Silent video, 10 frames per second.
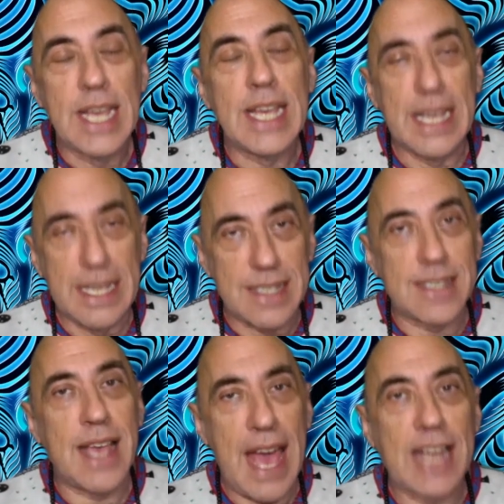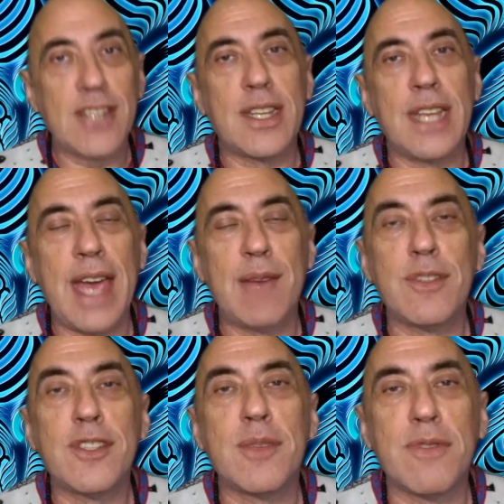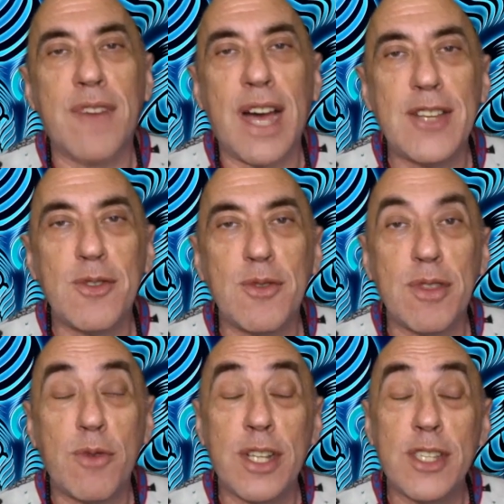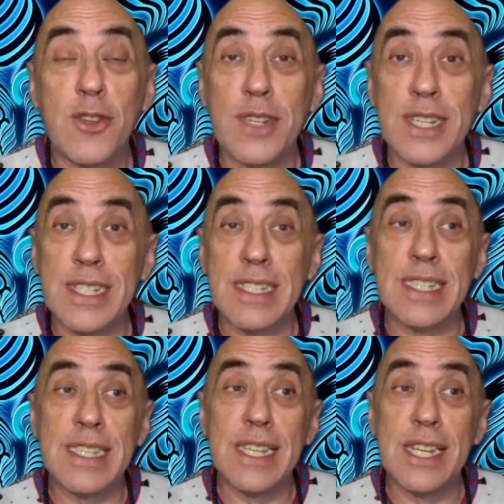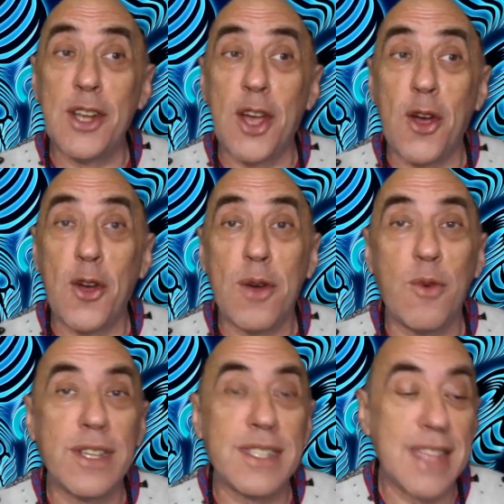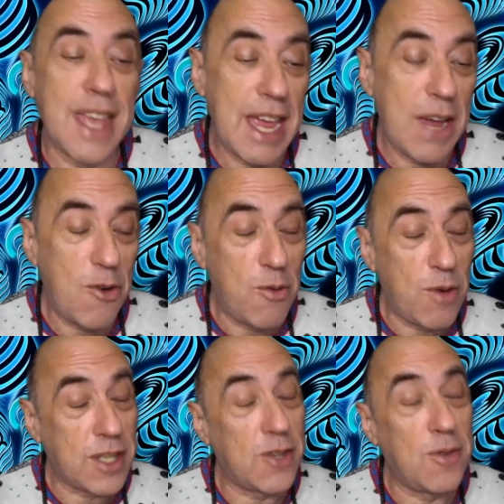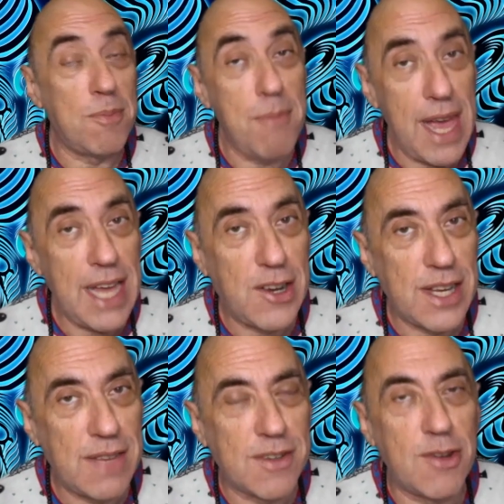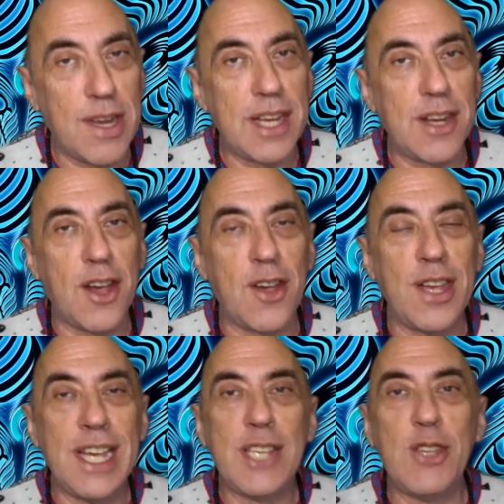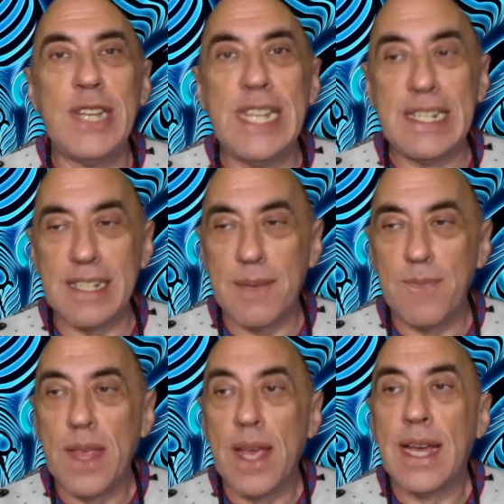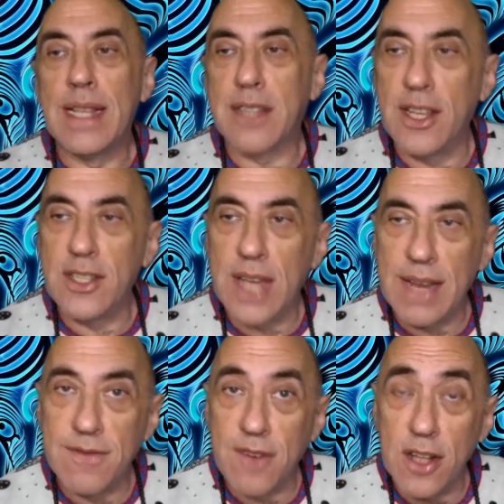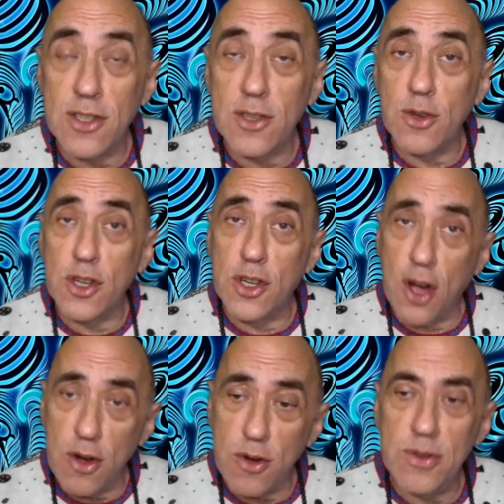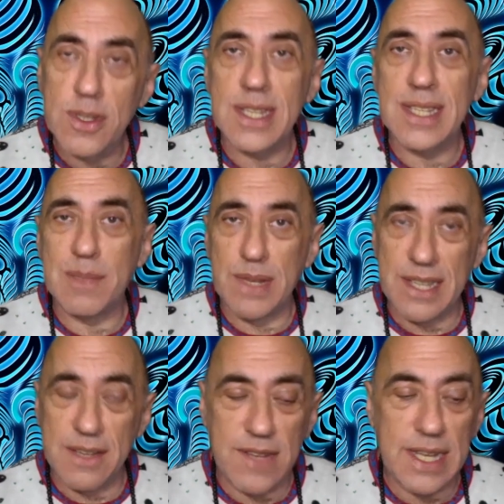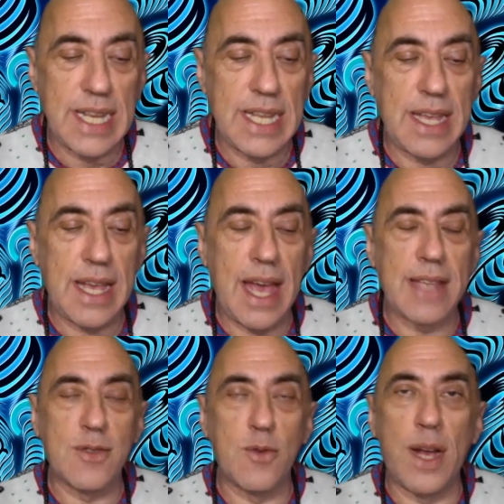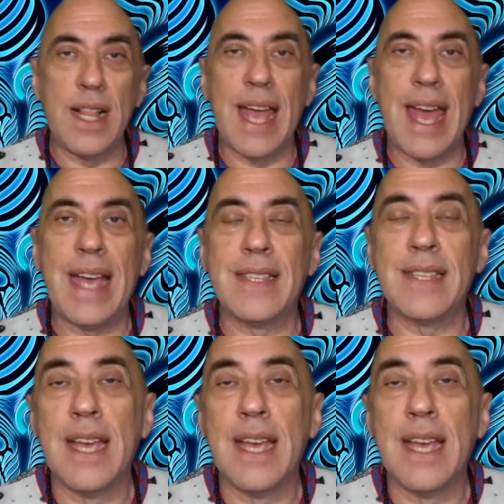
is actually able to provide you with what you didn't know was there or what you may not even really know you needed. It's going to advance your goals specifically as well as